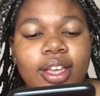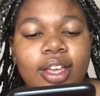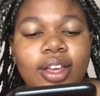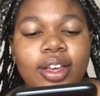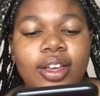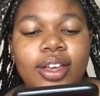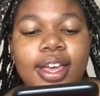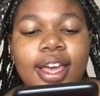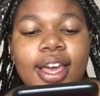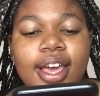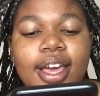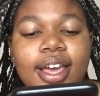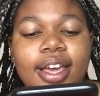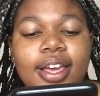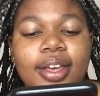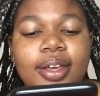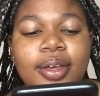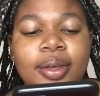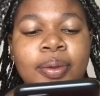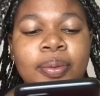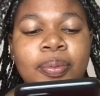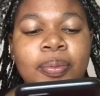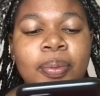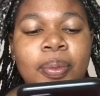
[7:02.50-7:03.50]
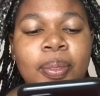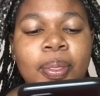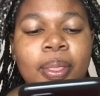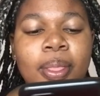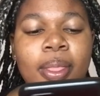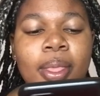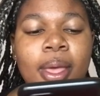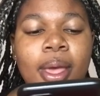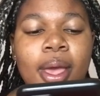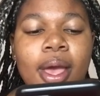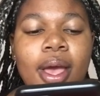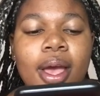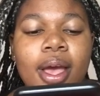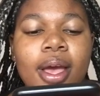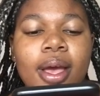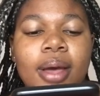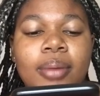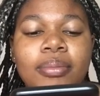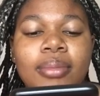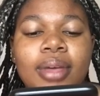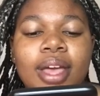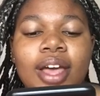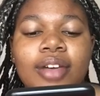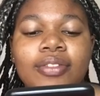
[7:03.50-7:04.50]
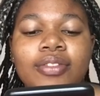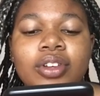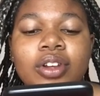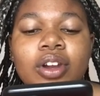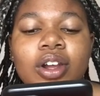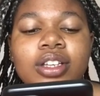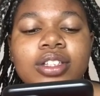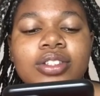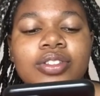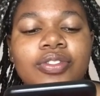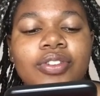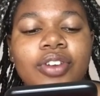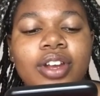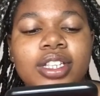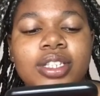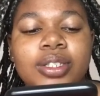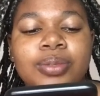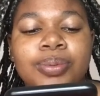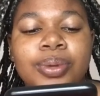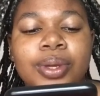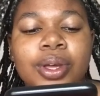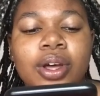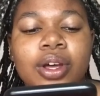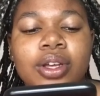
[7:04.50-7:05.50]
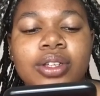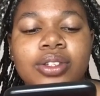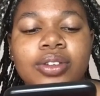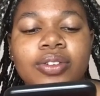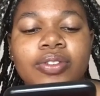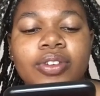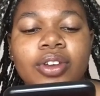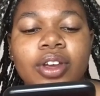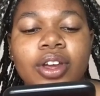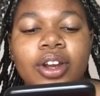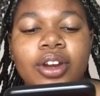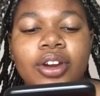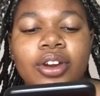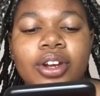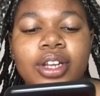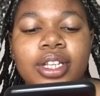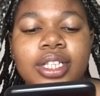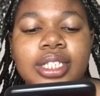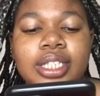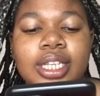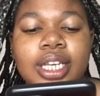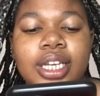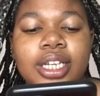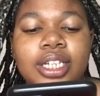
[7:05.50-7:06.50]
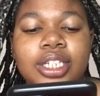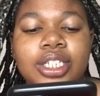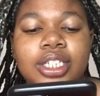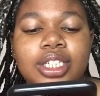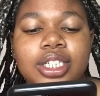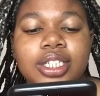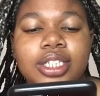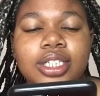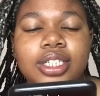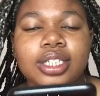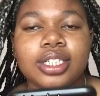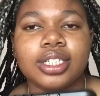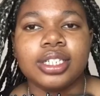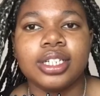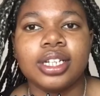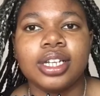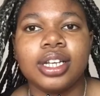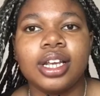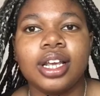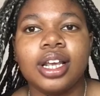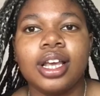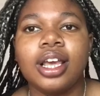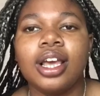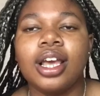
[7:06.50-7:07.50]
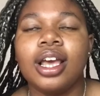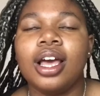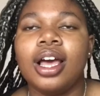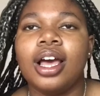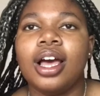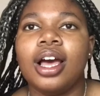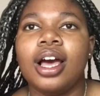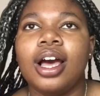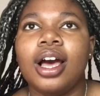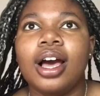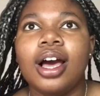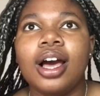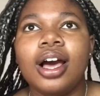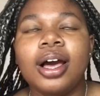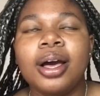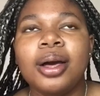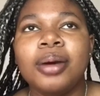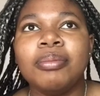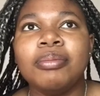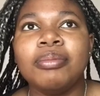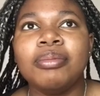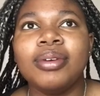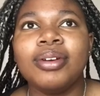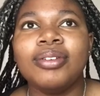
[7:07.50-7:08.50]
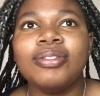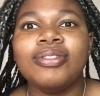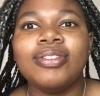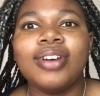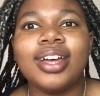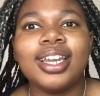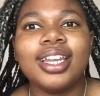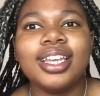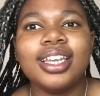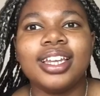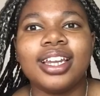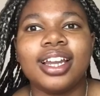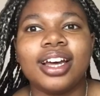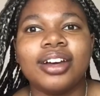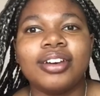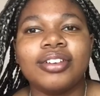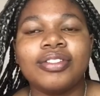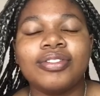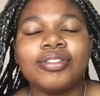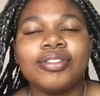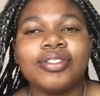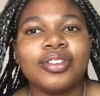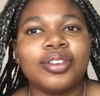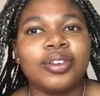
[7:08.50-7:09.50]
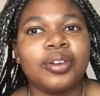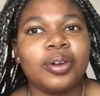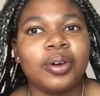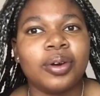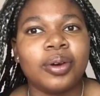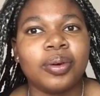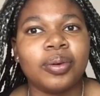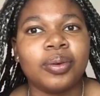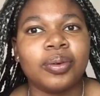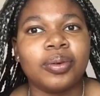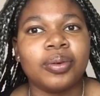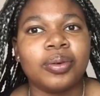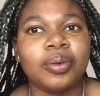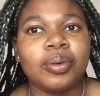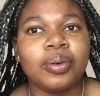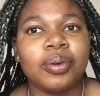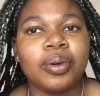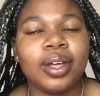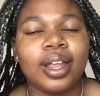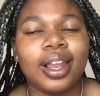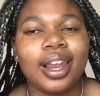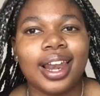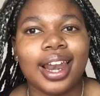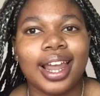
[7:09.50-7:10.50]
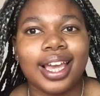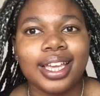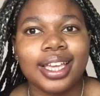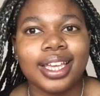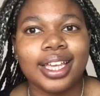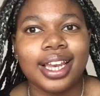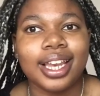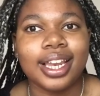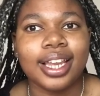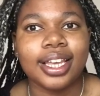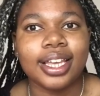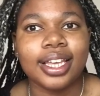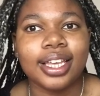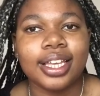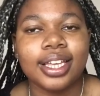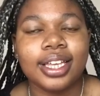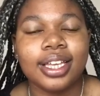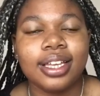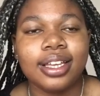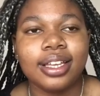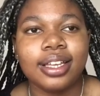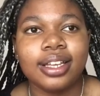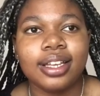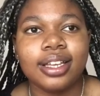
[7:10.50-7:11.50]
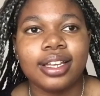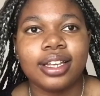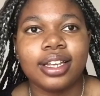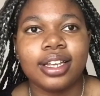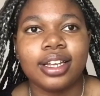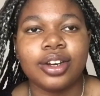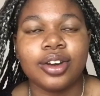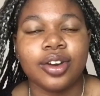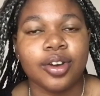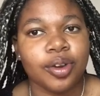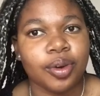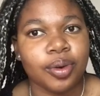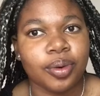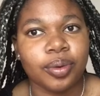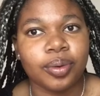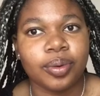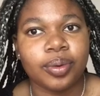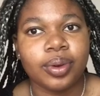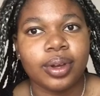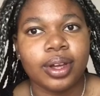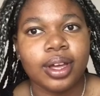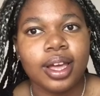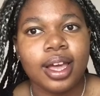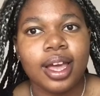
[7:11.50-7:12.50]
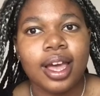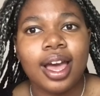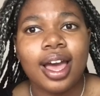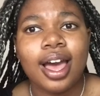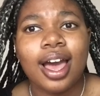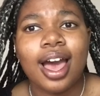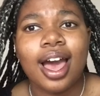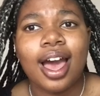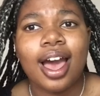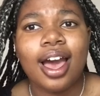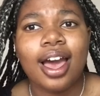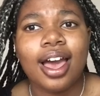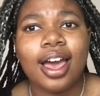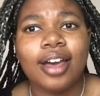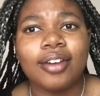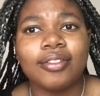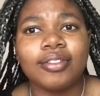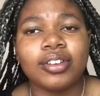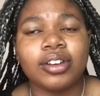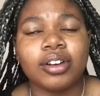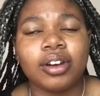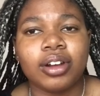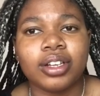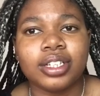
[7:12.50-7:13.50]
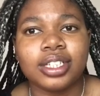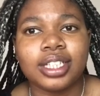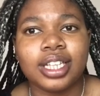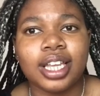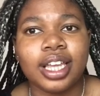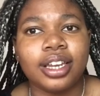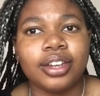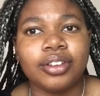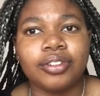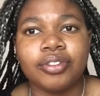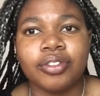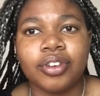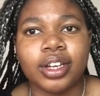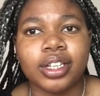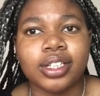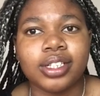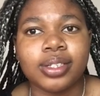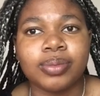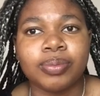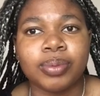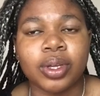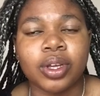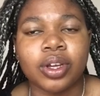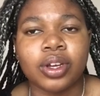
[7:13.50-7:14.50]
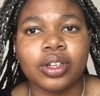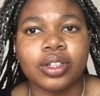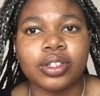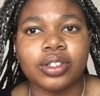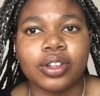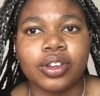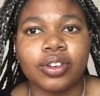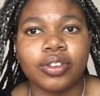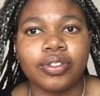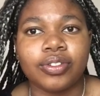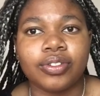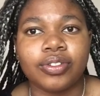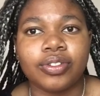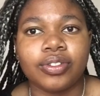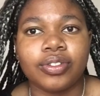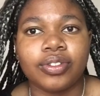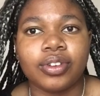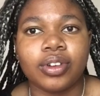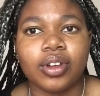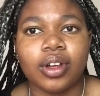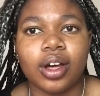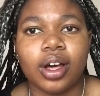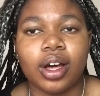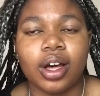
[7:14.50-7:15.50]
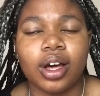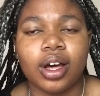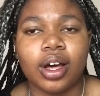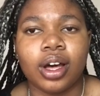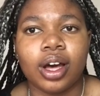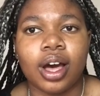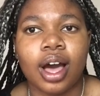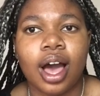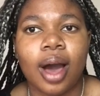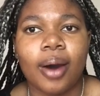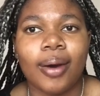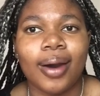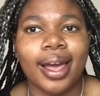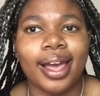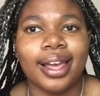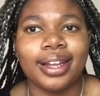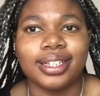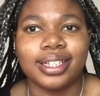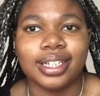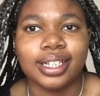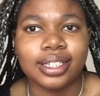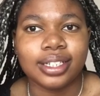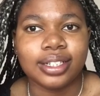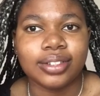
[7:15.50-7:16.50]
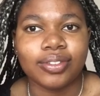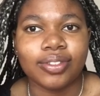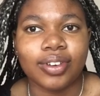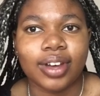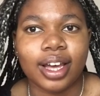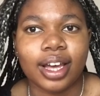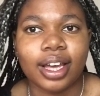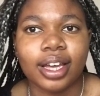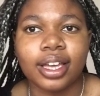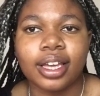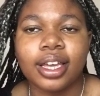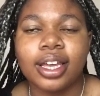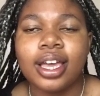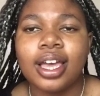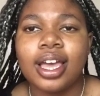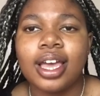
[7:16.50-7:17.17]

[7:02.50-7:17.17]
Okay, have you lost friends because of your orientation? Funny enough, no. Luckily, no. I haven't lost any friends because of how I identify.